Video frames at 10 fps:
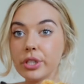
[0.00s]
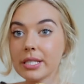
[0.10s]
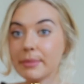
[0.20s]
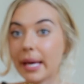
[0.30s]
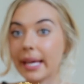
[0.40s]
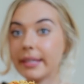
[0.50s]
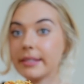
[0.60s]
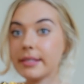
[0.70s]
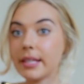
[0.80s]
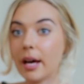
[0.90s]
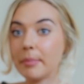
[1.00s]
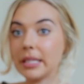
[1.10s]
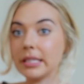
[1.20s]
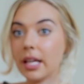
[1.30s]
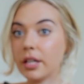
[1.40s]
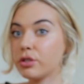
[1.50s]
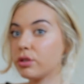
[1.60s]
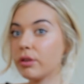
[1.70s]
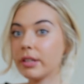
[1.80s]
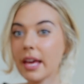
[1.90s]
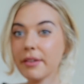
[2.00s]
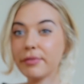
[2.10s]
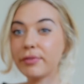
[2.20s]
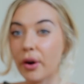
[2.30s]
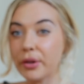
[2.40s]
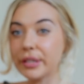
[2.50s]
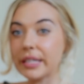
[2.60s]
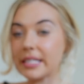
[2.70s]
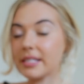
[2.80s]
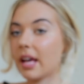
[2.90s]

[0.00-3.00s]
Just made some lunch. Look at that focus.